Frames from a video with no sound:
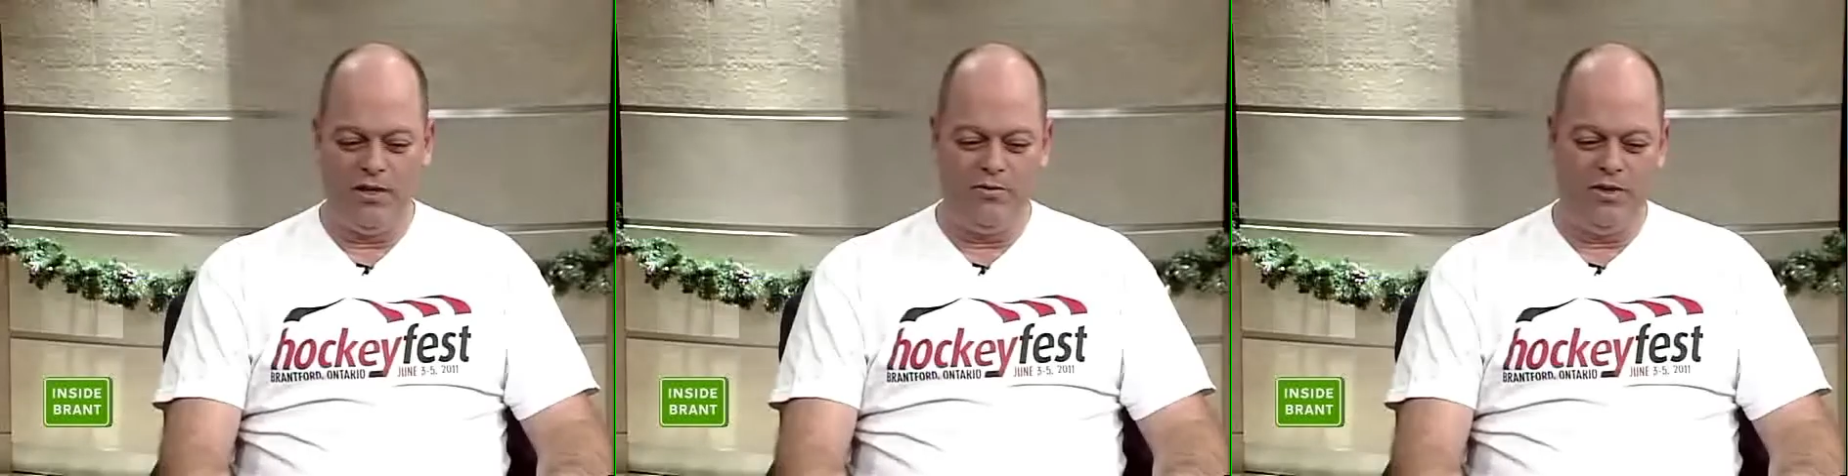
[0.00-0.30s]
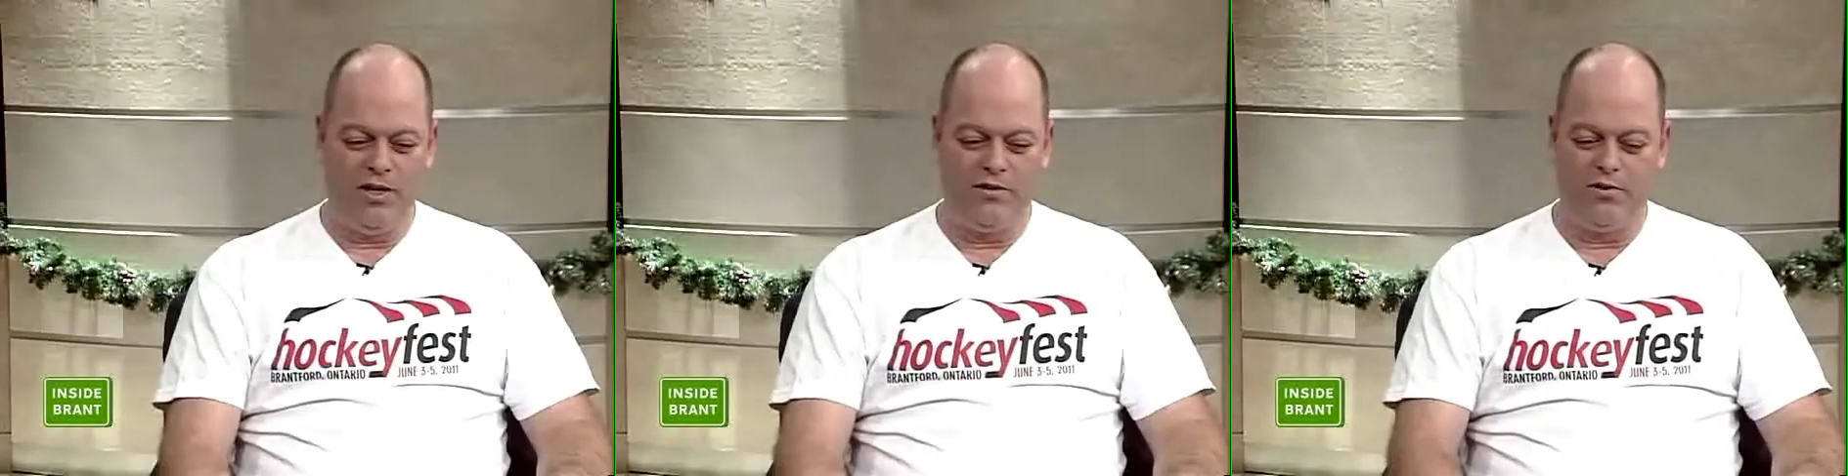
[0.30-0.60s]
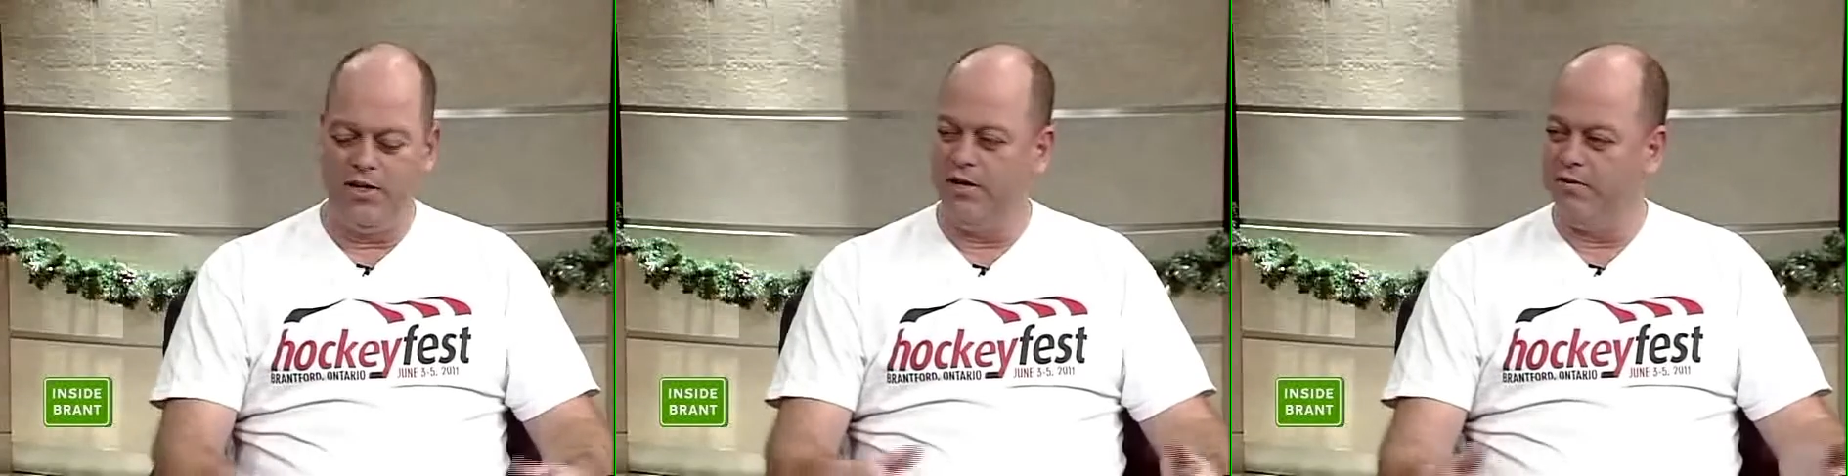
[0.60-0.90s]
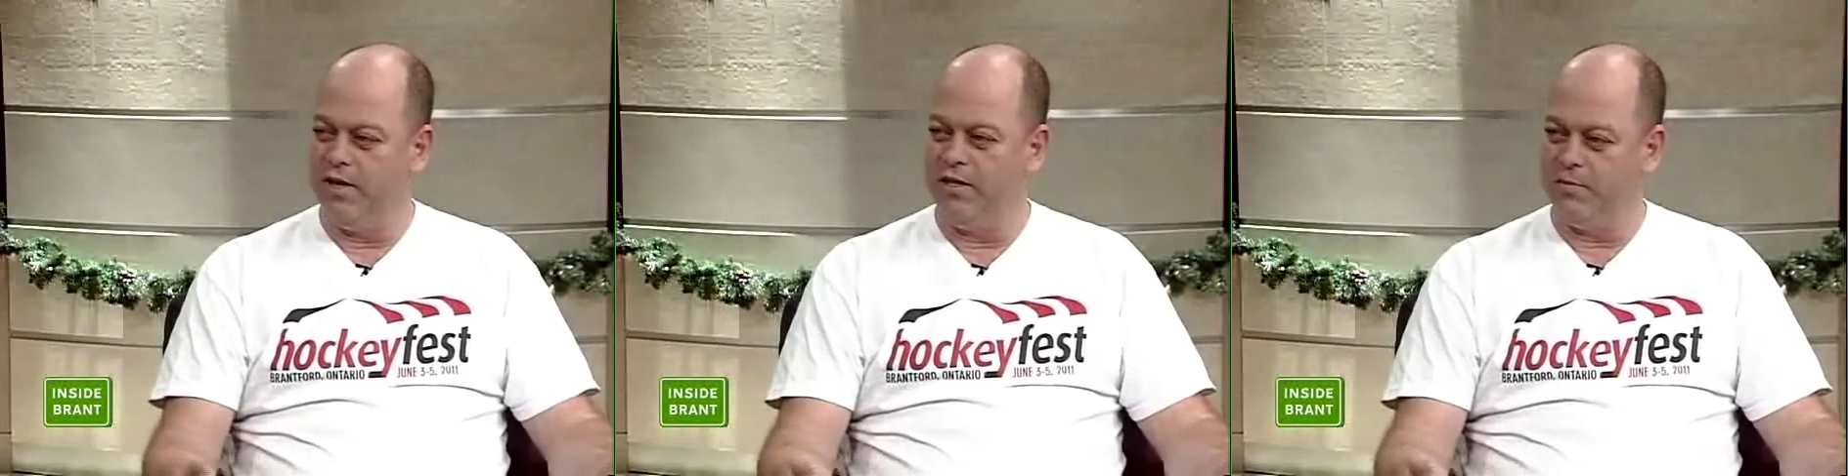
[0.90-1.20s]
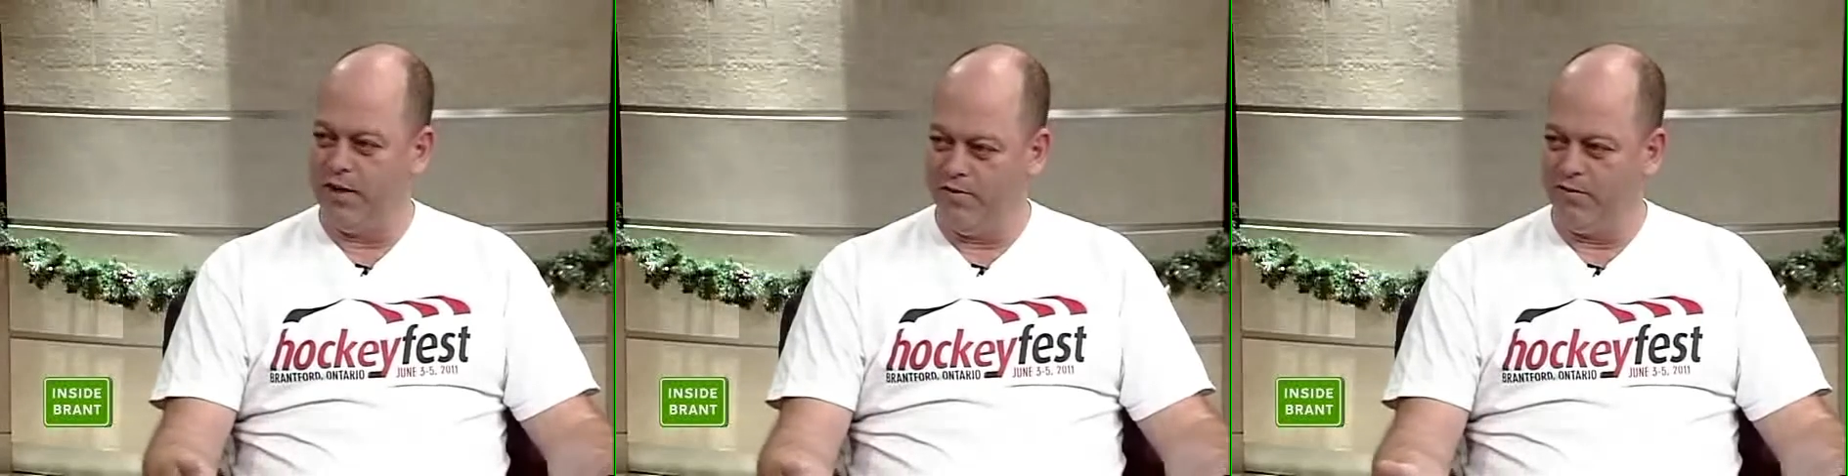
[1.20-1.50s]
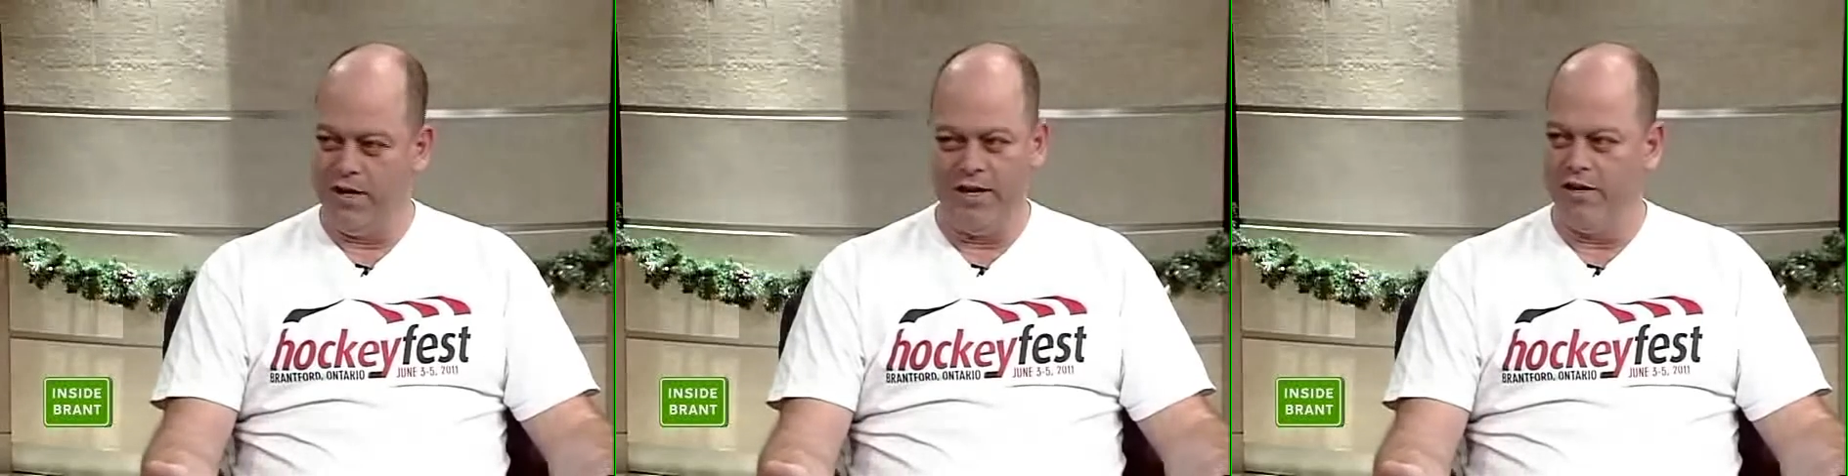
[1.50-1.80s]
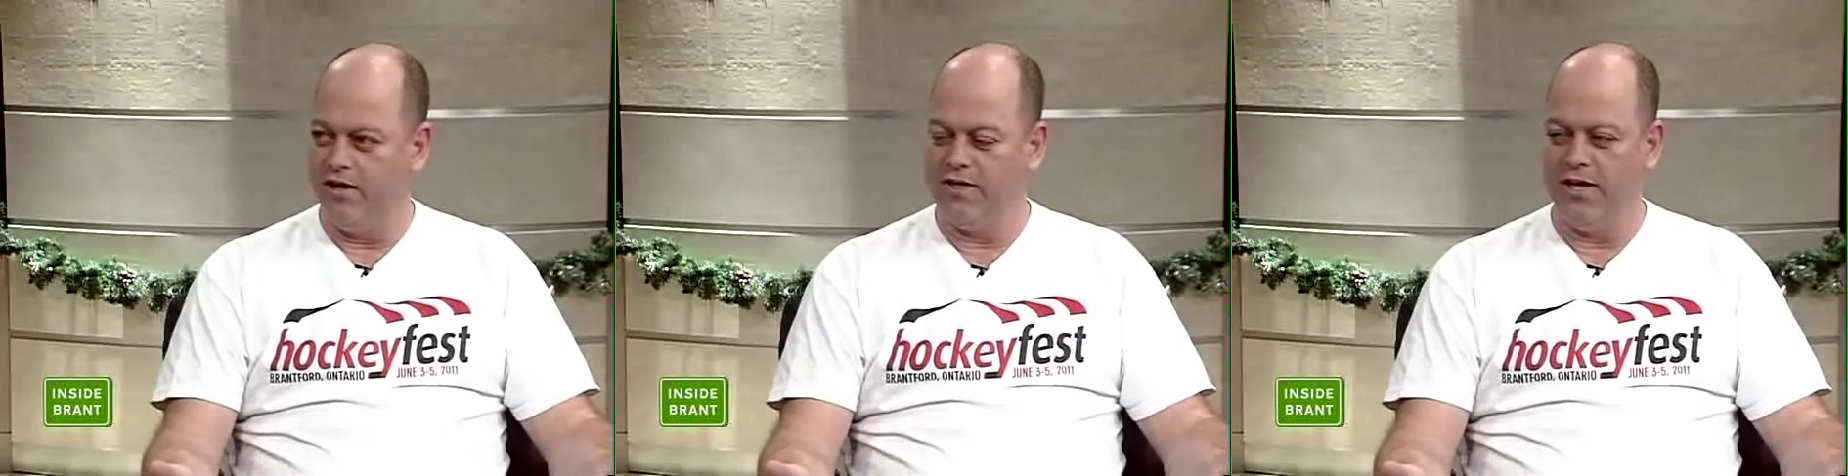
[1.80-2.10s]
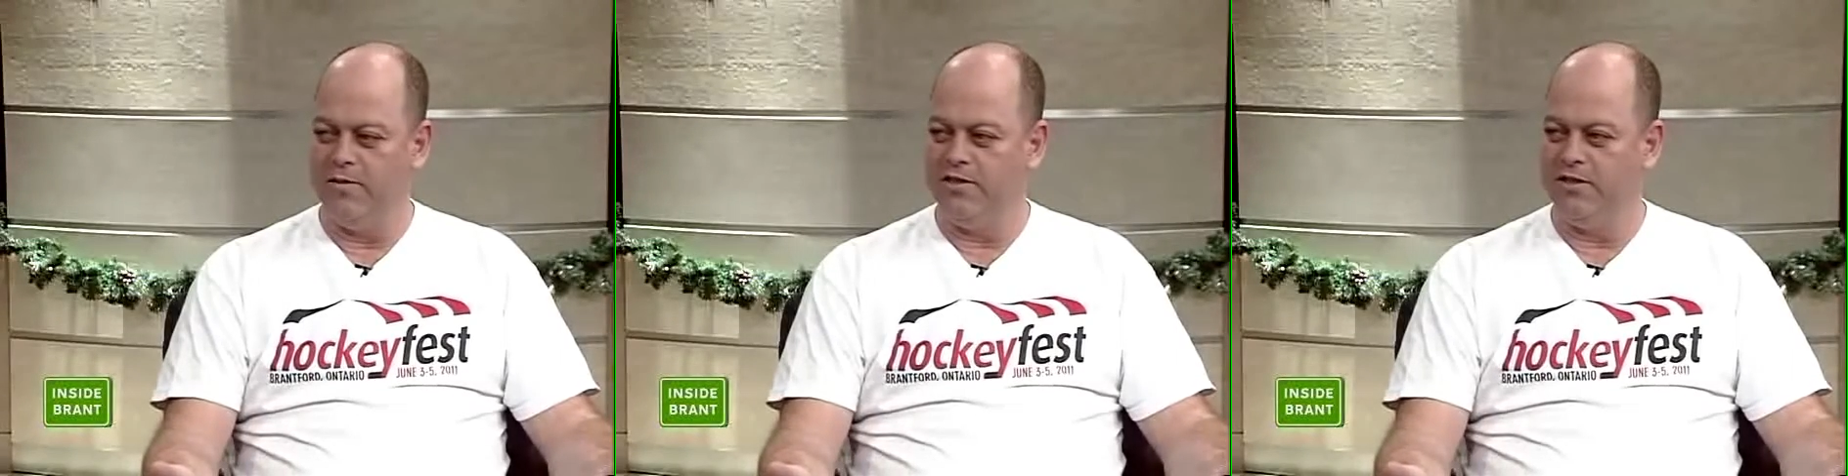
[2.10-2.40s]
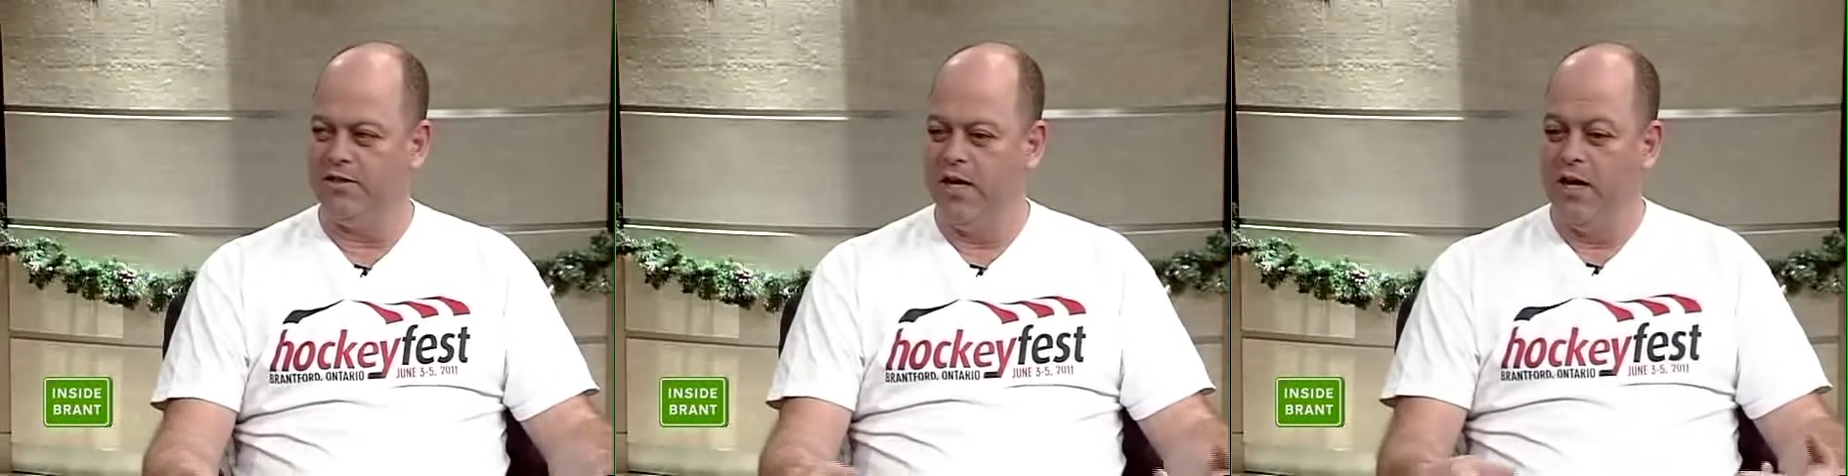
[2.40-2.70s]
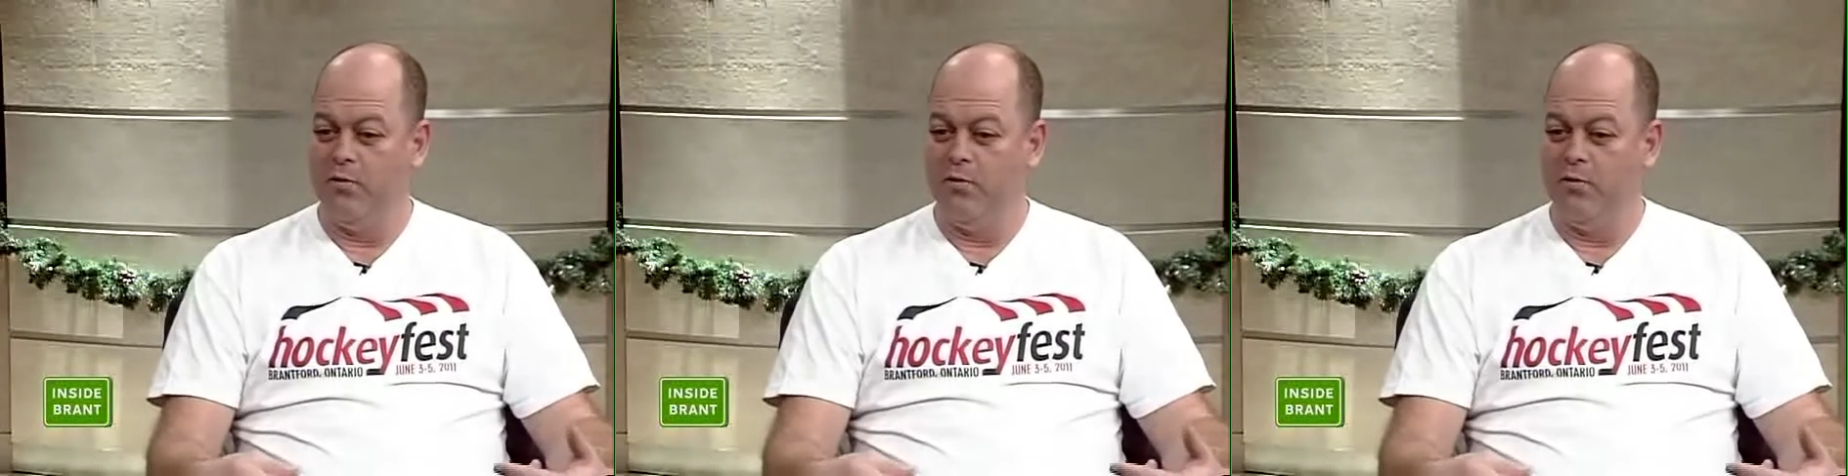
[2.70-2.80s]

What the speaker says: we had agreed already to pay for any and all damages.